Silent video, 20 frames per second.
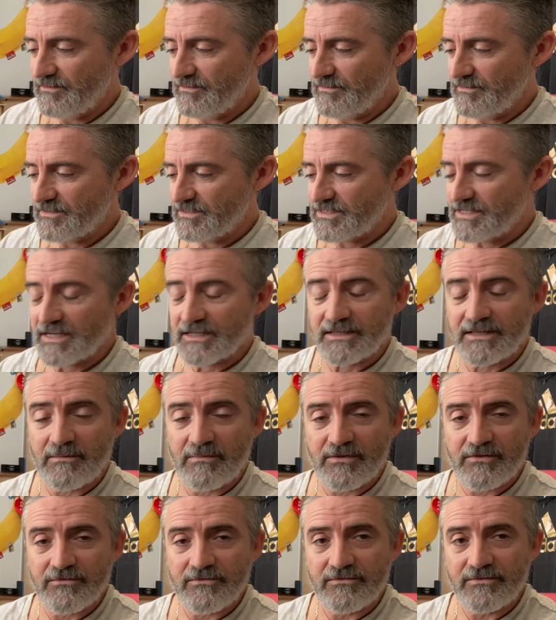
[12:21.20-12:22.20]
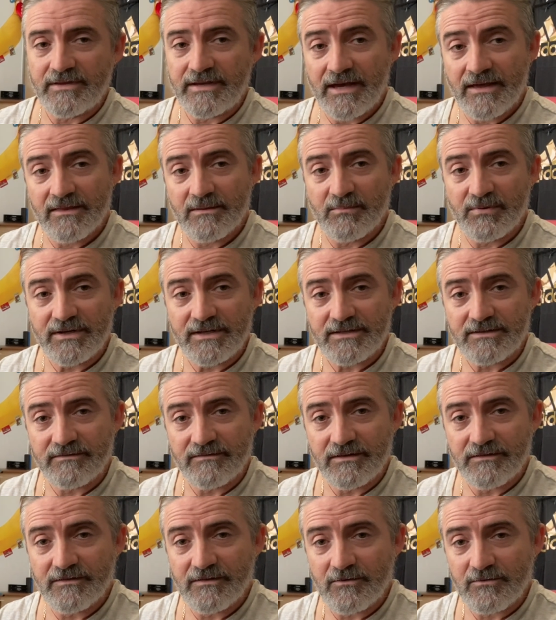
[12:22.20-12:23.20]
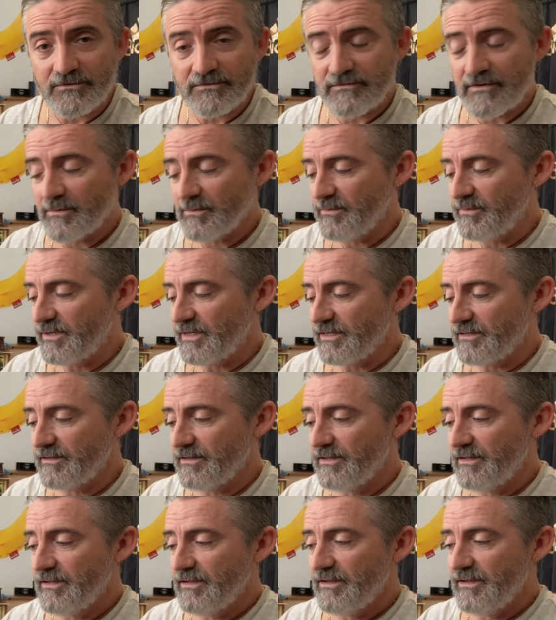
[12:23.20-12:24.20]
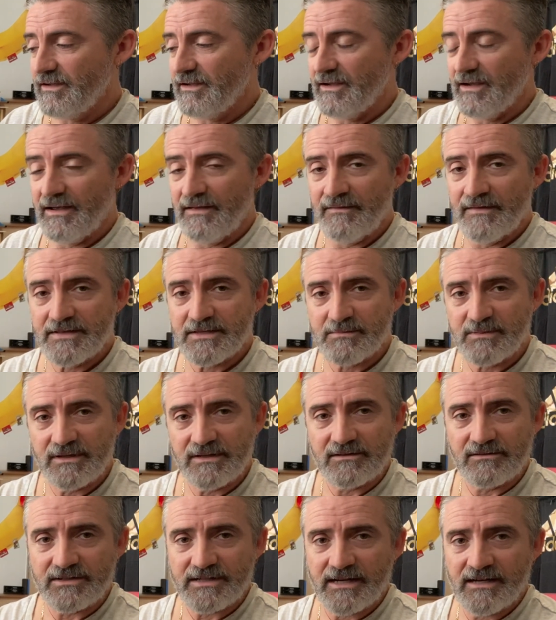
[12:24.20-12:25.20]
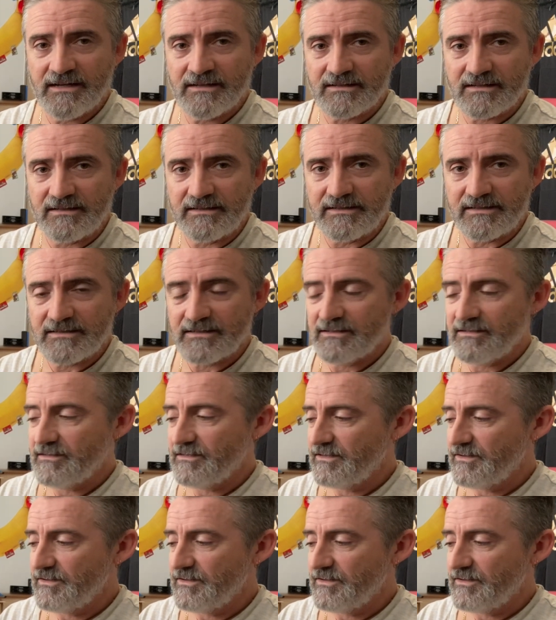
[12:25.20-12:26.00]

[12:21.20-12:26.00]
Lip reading: stuck them through the other piece of the folded rubber band, and that's my little task list.